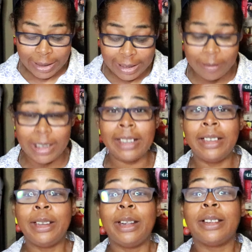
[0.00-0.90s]
Anyway,
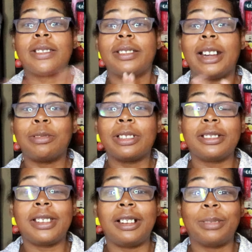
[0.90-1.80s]
so now we're
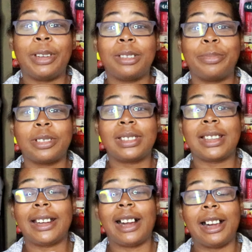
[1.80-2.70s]
going to talk about the books
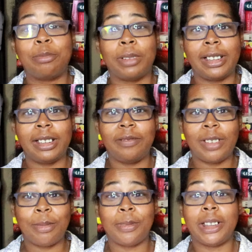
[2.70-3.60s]
that I read in
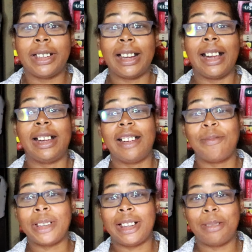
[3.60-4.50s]
February. I
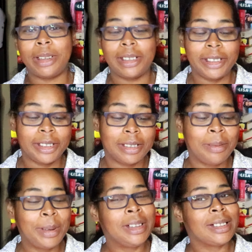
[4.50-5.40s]
have my iPad
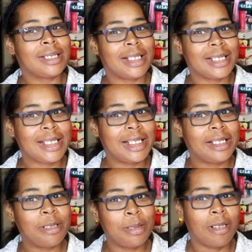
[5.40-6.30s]
here. It's like I
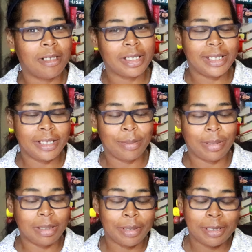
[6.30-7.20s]
said, already did the
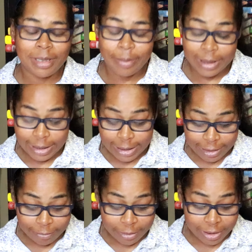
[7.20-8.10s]
blog post, but I
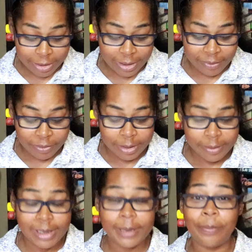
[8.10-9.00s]
kind of want to use it for
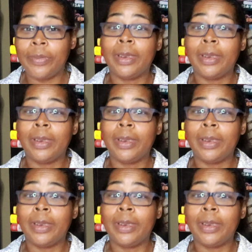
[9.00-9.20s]
notes.